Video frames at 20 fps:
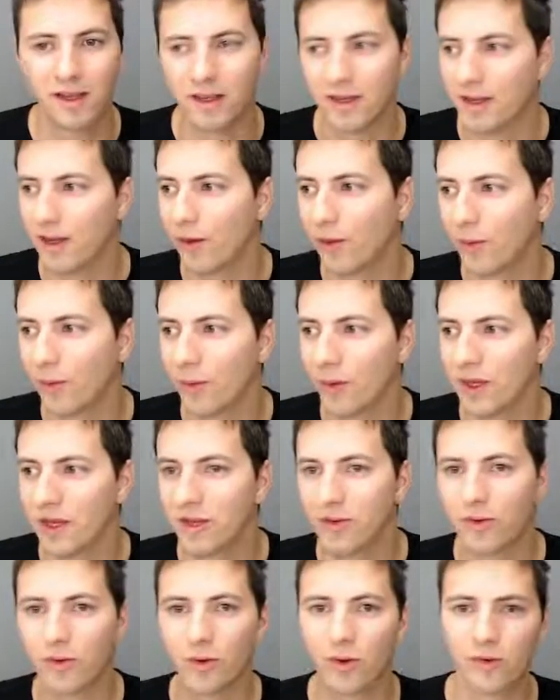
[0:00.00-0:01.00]
now we
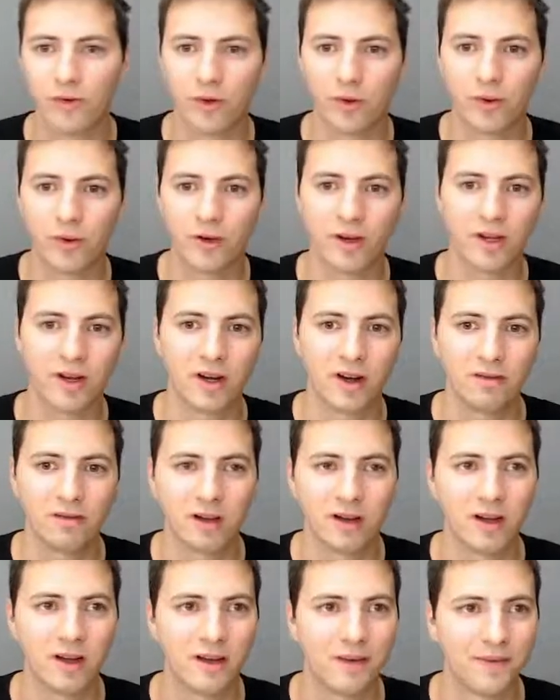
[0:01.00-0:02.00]
need to configure the
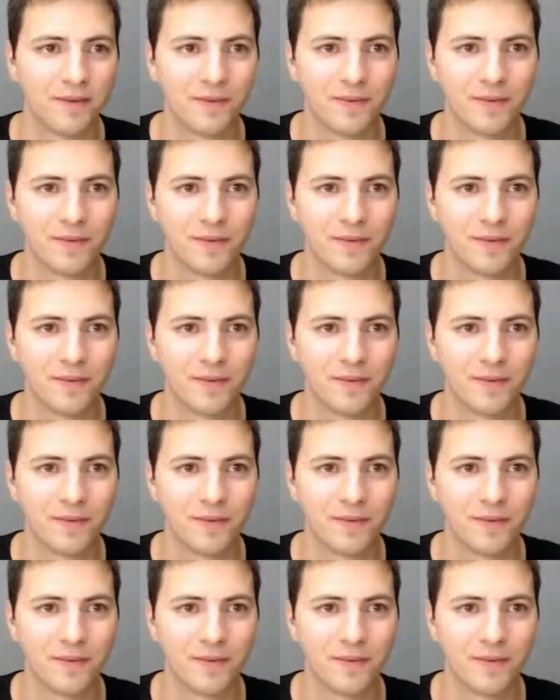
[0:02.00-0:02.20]
Grafana.